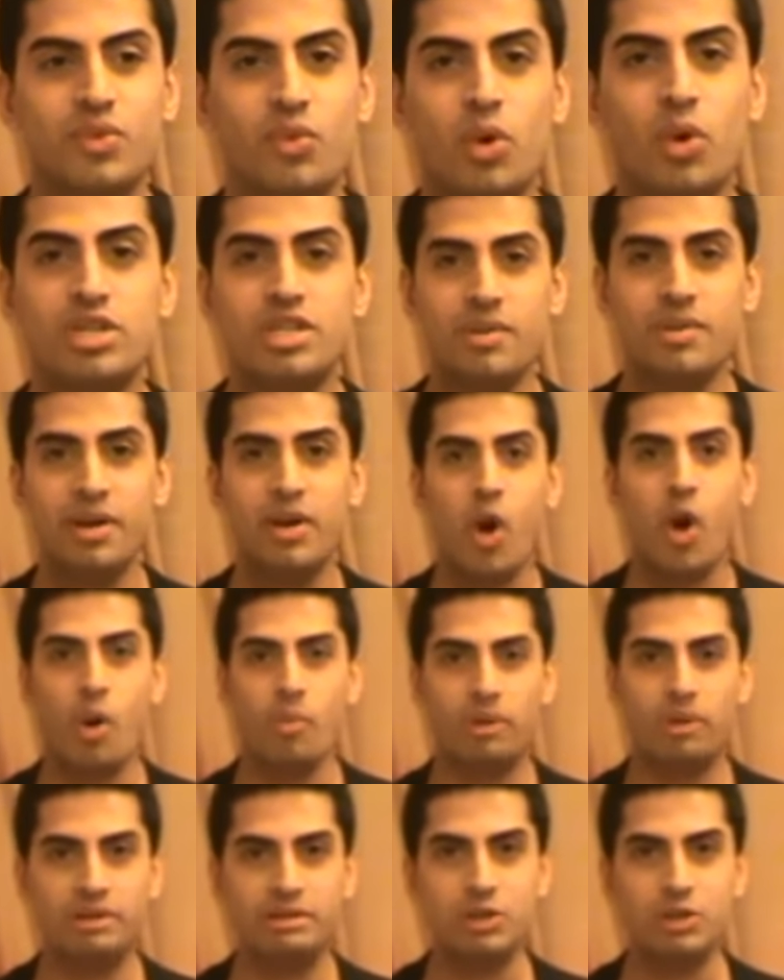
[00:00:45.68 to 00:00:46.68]
What are my
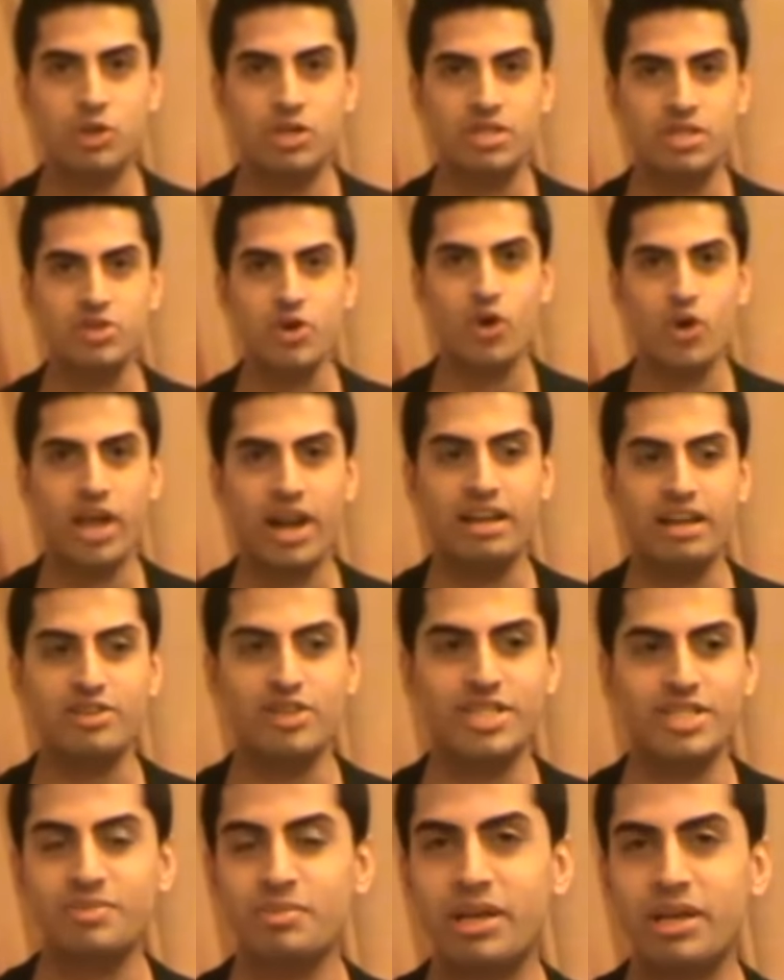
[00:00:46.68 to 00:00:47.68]
comments on it, or can I
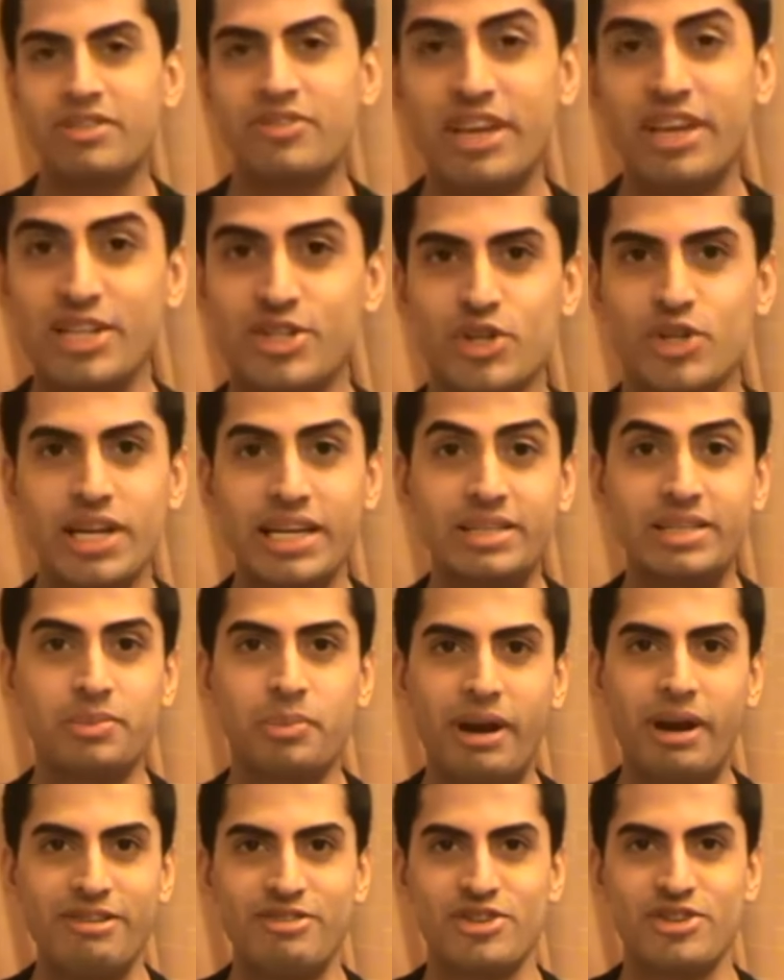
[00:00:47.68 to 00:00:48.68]
just make facial
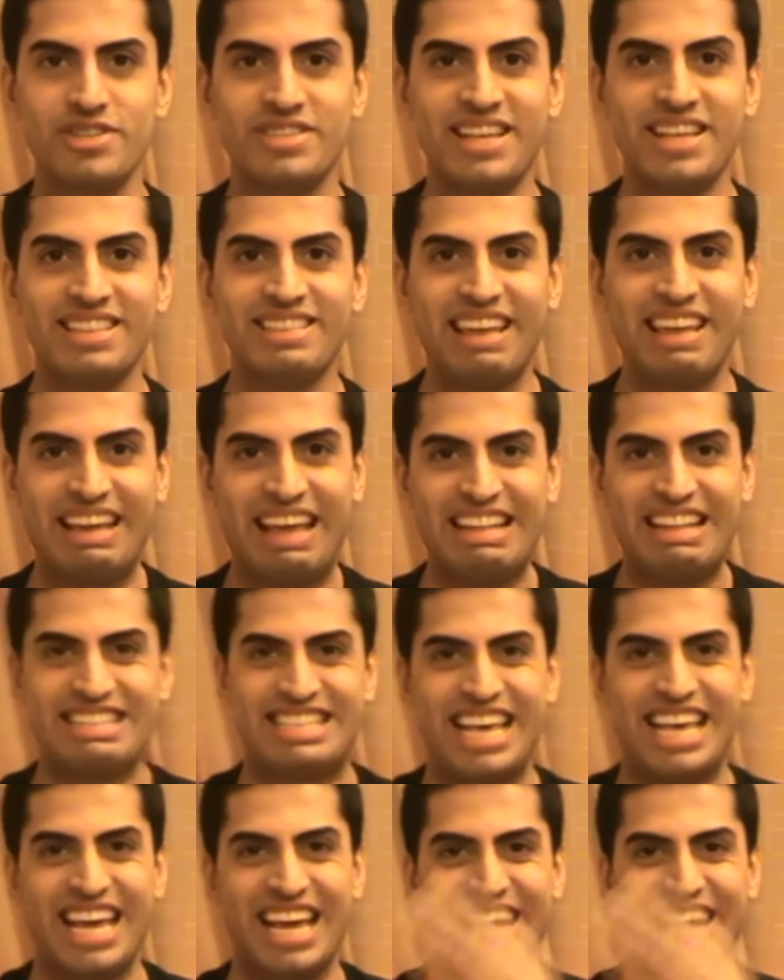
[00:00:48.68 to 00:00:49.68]
expressions and they can
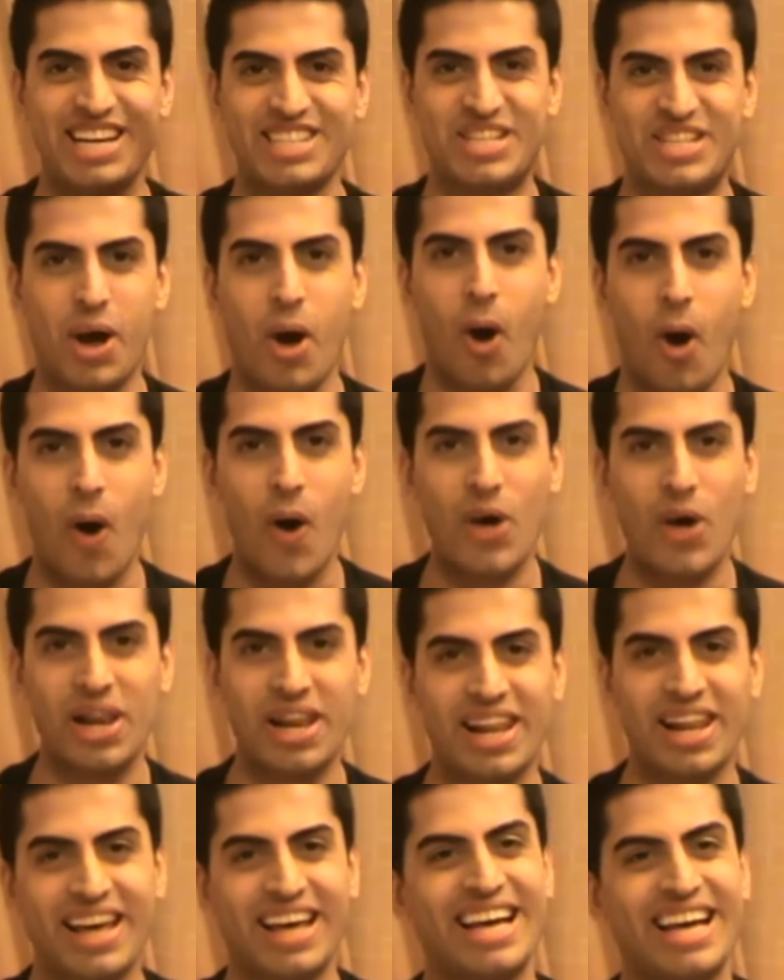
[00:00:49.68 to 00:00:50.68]
say it all?